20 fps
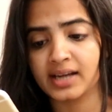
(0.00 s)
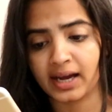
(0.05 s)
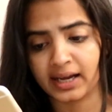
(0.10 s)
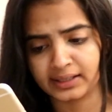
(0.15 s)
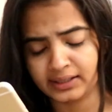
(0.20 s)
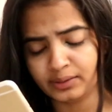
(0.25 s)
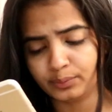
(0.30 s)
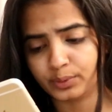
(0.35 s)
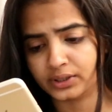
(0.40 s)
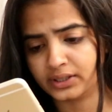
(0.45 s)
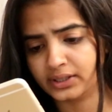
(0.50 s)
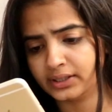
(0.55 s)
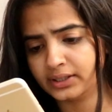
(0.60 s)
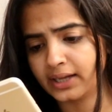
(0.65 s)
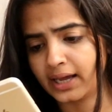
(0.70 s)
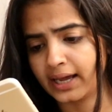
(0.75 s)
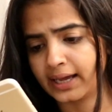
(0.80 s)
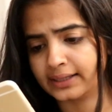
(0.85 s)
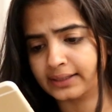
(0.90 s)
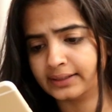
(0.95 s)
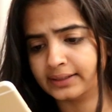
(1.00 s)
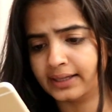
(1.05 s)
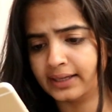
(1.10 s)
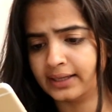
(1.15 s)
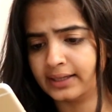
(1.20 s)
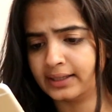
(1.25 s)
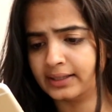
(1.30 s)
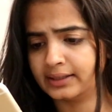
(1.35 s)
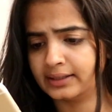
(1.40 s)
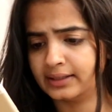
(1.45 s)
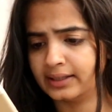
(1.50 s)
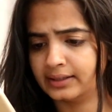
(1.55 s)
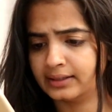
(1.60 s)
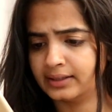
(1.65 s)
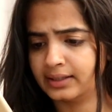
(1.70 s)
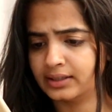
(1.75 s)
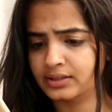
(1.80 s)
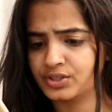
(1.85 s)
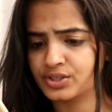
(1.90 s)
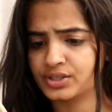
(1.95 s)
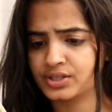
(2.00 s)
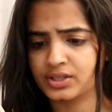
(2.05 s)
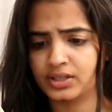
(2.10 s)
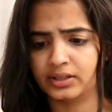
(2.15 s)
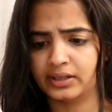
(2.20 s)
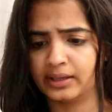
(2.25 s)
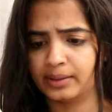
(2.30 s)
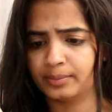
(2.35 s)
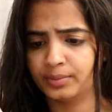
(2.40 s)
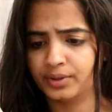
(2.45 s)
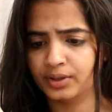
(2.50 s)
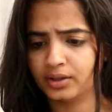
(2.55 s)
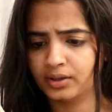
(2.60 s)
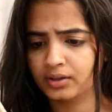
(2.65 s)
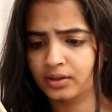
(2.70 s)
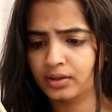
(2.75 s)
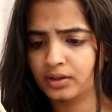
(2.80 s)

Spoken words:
honey with it, and then they just dipped